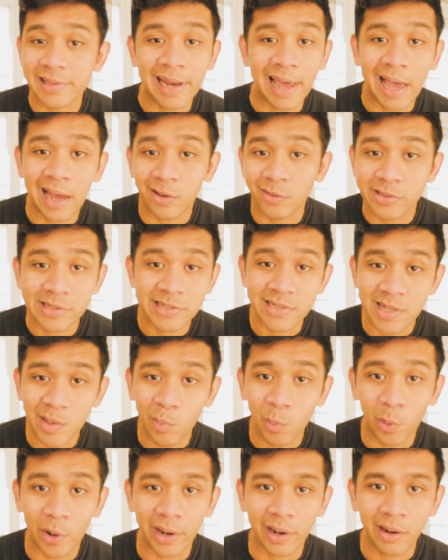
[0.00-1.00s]
down
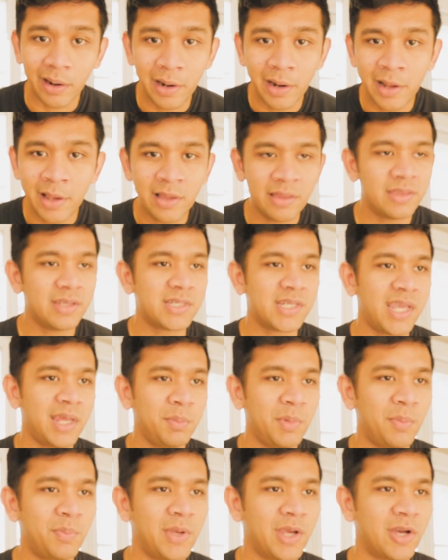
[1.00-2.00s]
somewhere. This
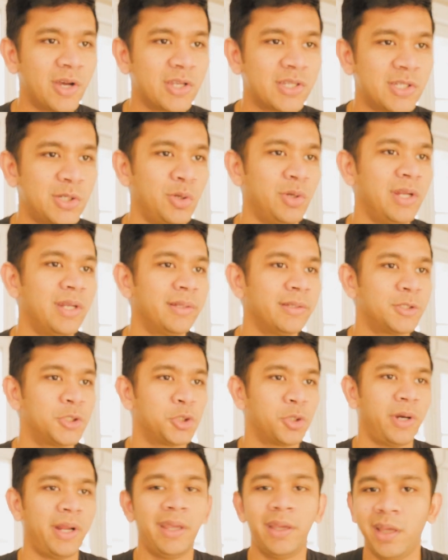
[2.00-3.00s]
can be because you didn't
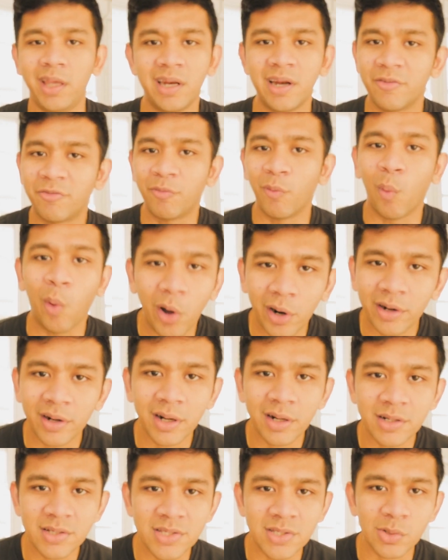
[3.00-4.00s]
drink enough
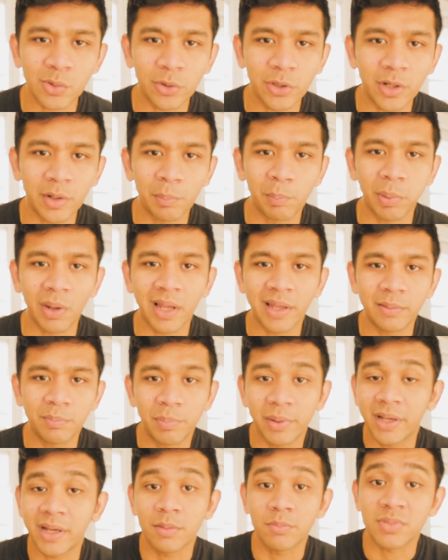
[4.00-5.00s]
water, so your
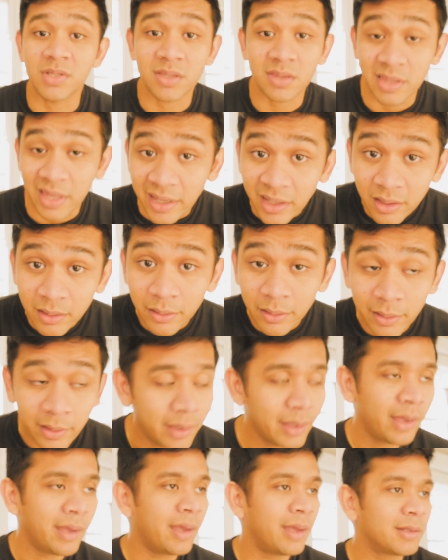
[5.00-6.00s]
blood becomes thick.
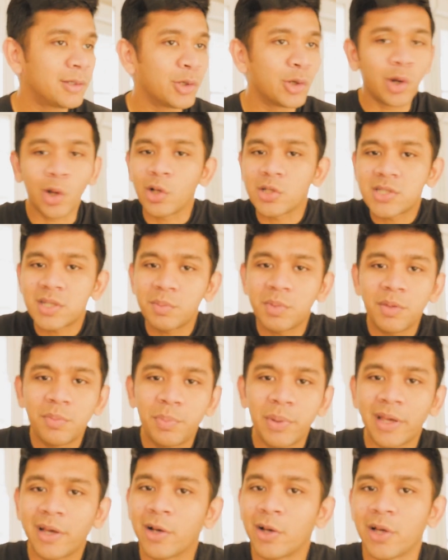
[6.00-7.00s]
Could also be
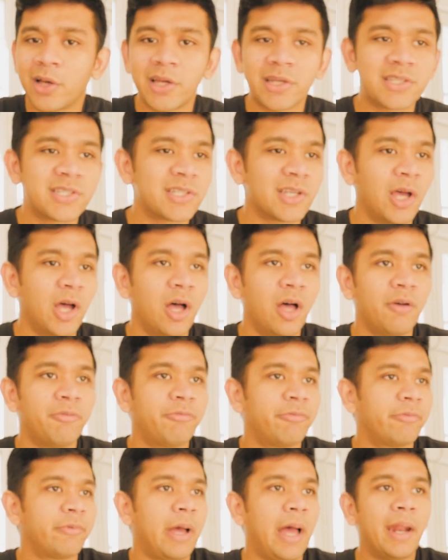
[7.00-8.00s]
because of,
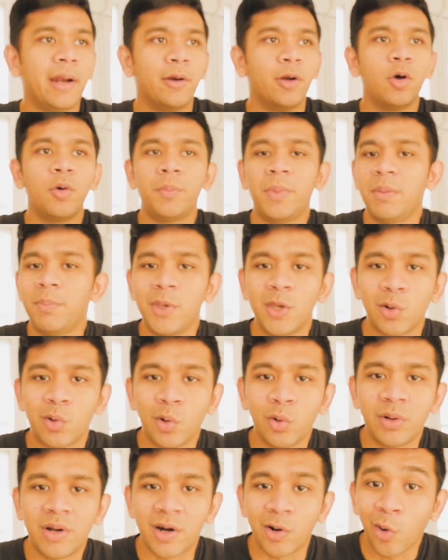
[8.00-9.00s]
I don't know, maybe you
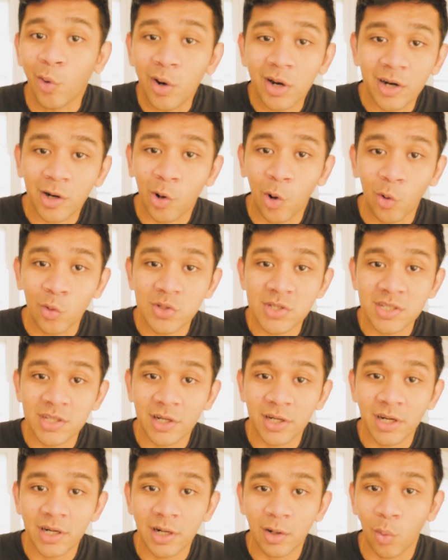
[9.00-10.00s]
rode a roller
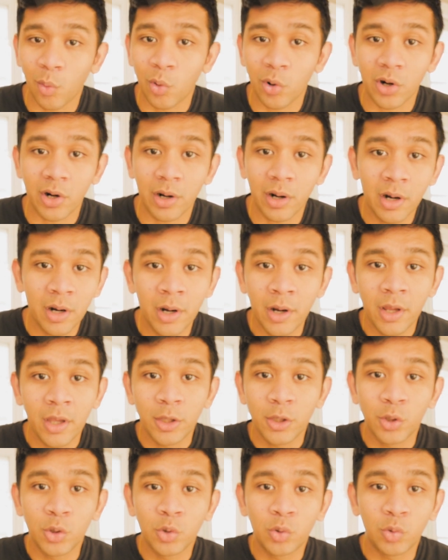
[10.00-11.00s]
coaster or
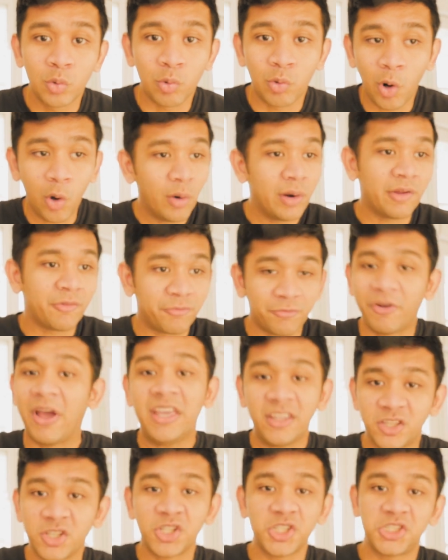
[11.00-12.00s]
you rode a
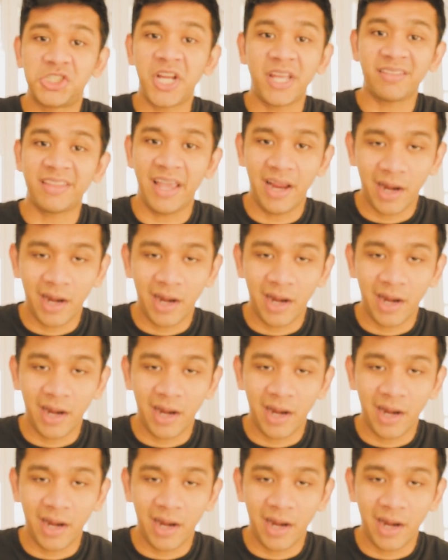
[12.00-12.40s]
fighter jet